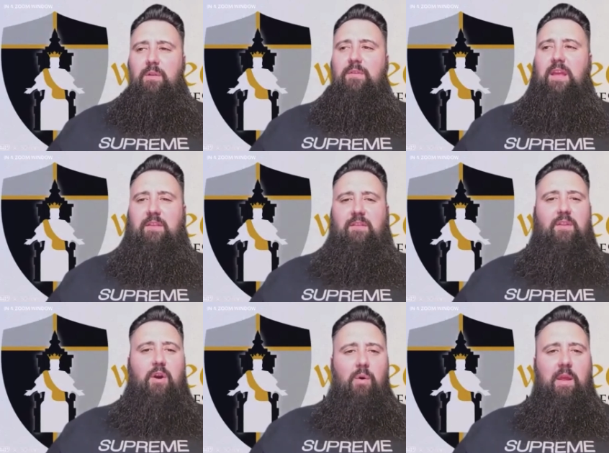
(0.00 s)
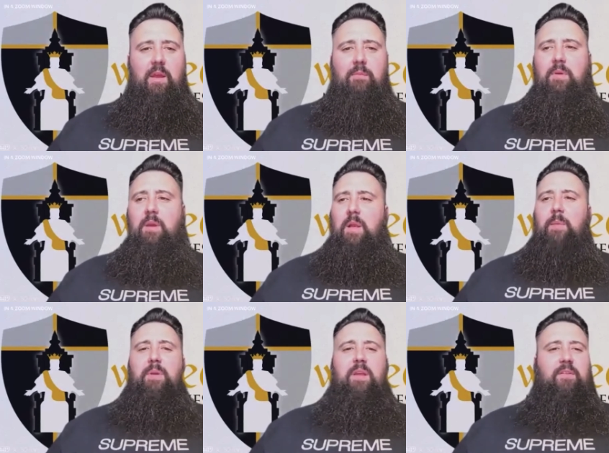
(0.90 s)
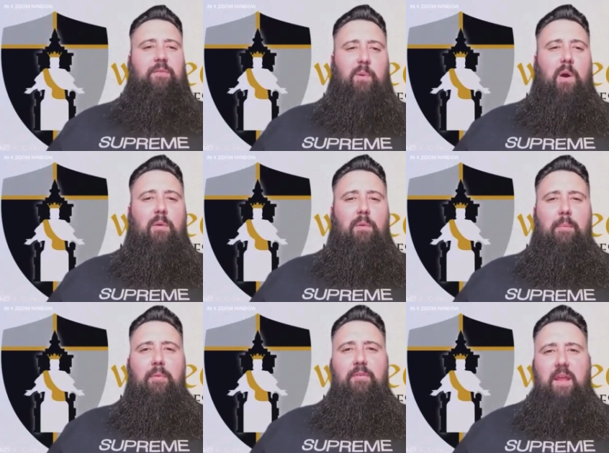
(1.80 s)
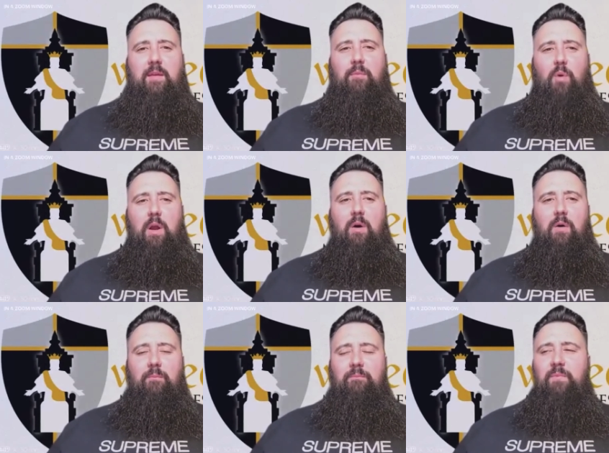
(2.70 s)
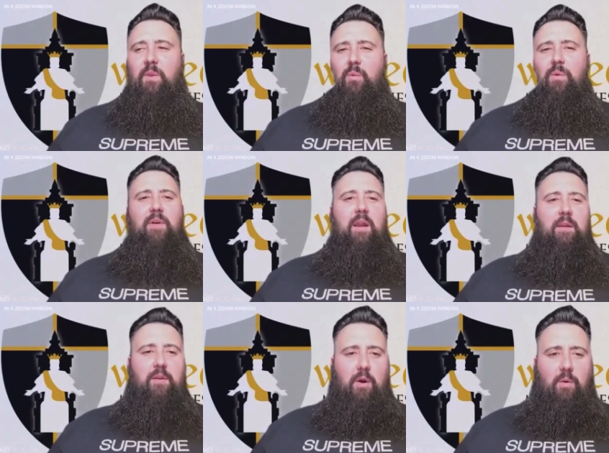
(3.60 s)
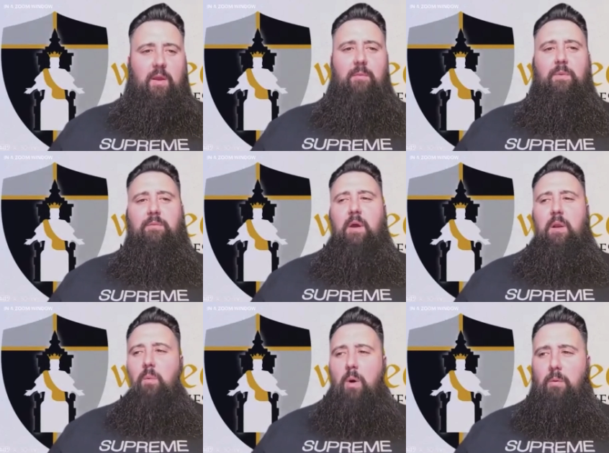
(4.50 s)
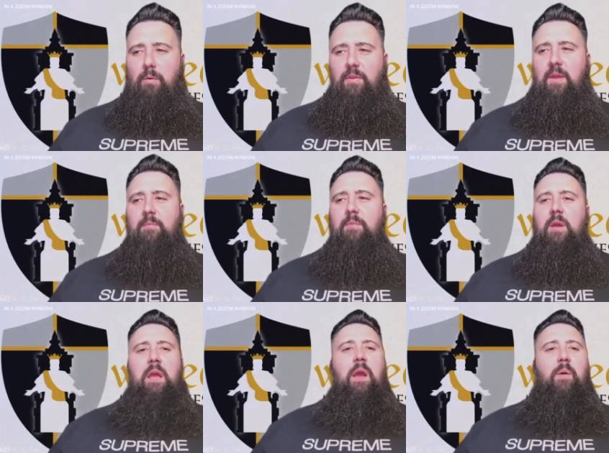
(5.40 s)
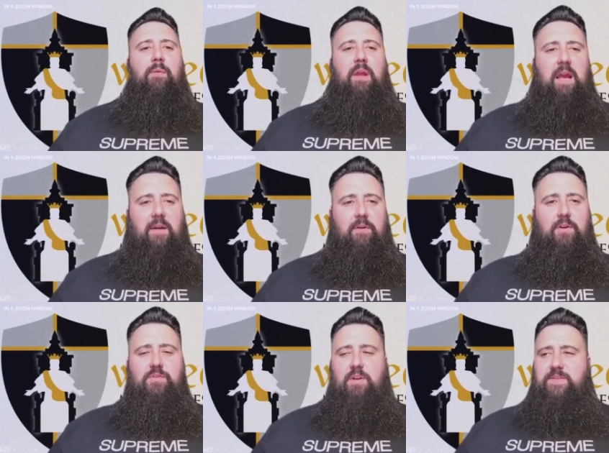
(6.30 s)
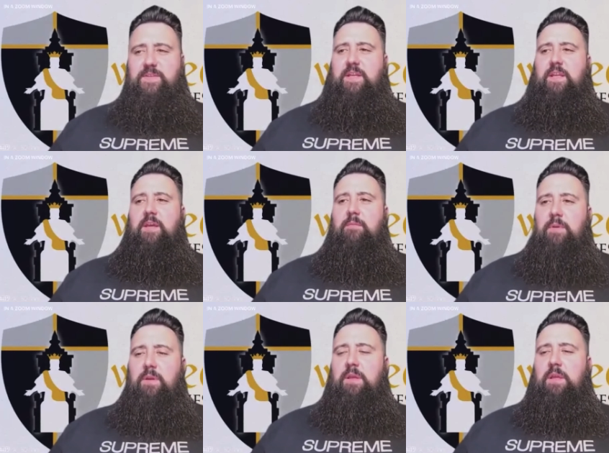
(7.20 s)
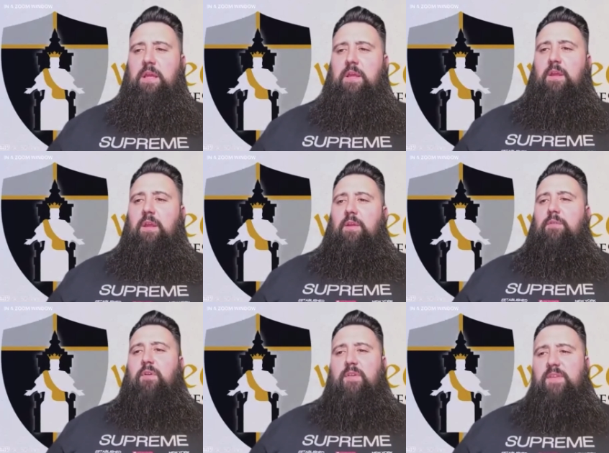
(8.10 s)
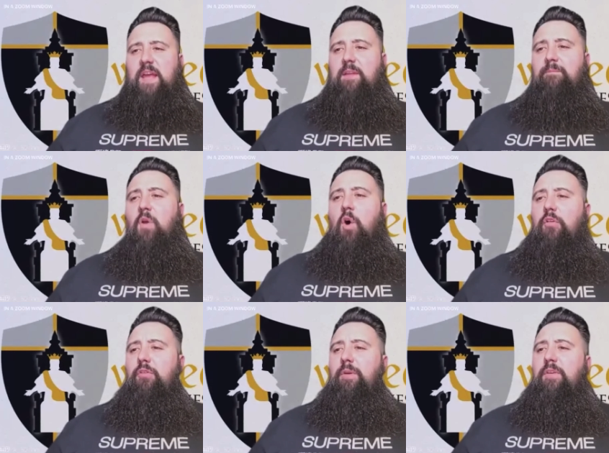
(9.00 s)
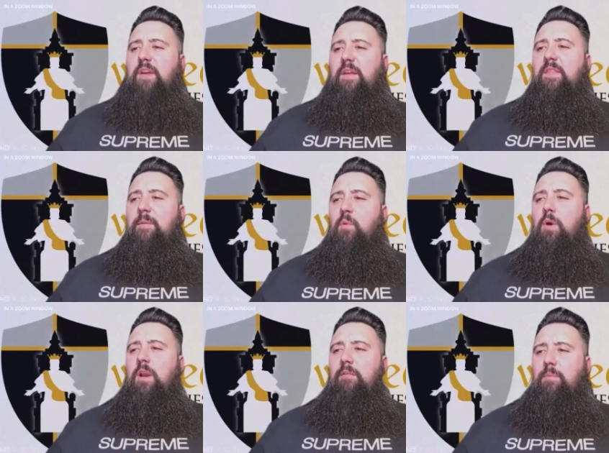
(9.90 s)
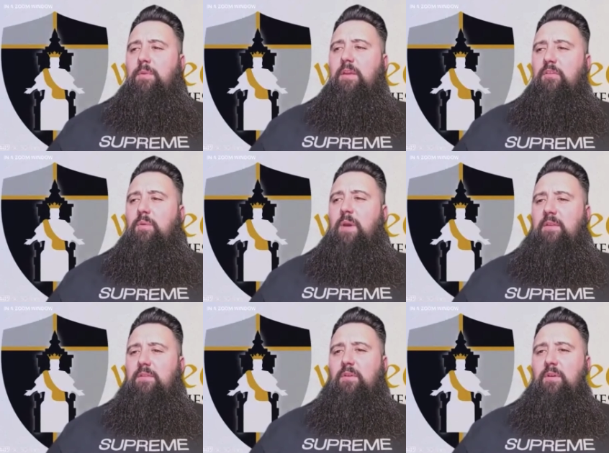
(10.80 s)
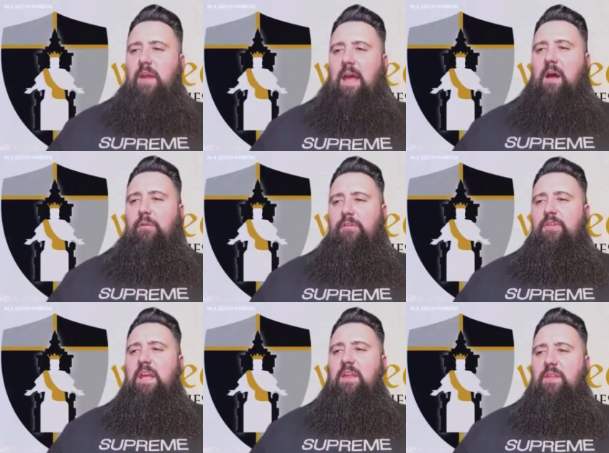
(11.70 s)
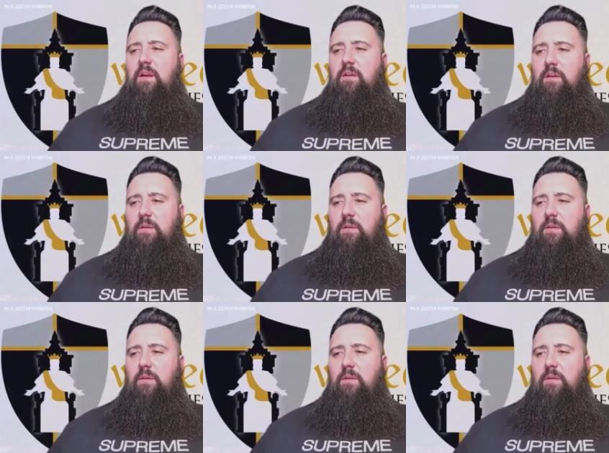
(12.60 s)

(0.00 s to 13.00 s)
to get to know him because if we want to represent him well, we've got to know him, we've got to walk with him, and we've got to have our trust in him. Verse 10 Also, he said to them, In whatever place you enter a house, stay there